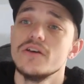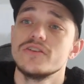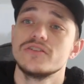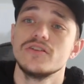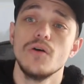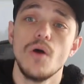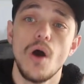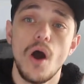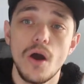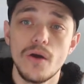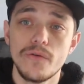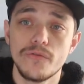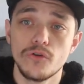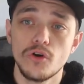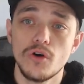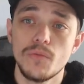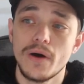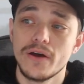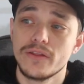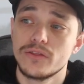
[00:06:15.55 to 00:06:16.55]
So
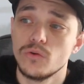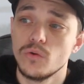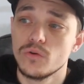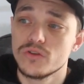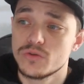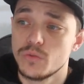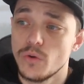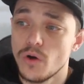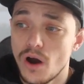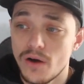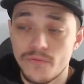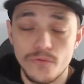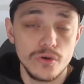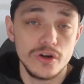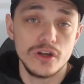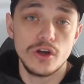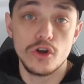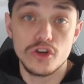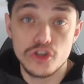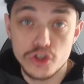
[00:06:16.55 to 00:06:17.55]
overall, my thoughts were, I've
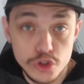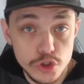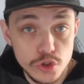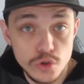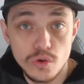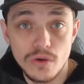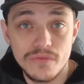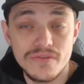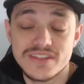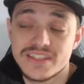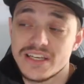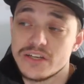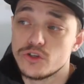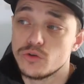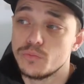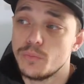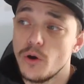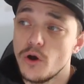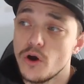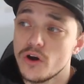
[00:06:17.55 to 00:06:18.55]
already got 2 of the
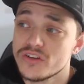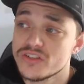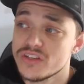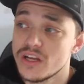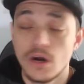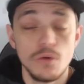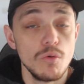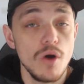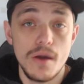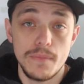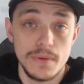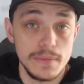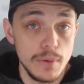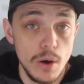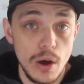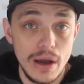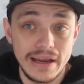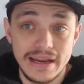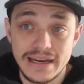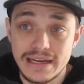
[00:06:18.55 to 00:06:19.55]
Central Perks and I won't be
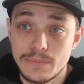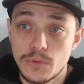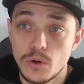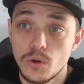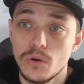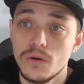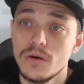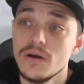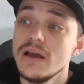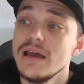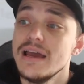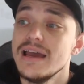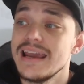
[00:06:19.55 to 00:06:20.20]
buying any more.